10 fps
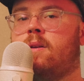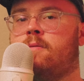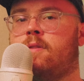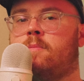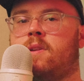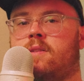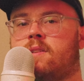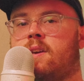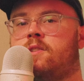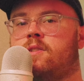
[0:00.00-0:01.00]
of thumbnail
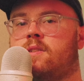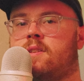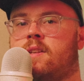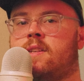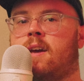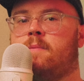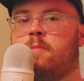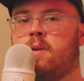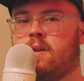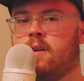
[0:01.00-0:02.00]
sketches, it's time to
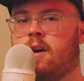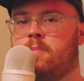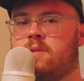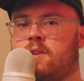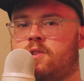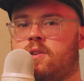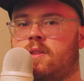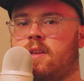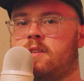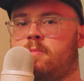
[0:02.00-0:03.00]
pick a composition
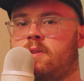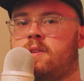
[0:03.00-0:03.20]
that speaks